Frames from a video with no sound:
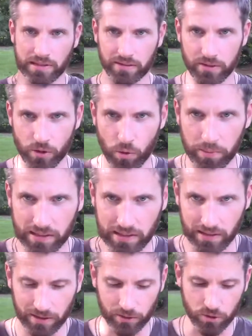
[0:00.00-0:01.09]
open
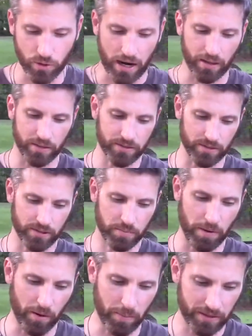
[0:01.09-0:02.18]
clinical trial, this
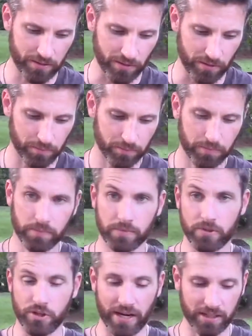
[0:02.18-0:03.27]
experimental
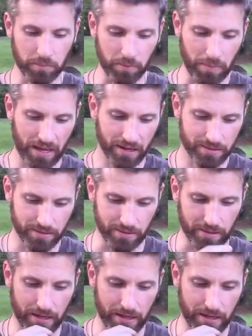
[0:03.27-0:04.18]
injectable medicine,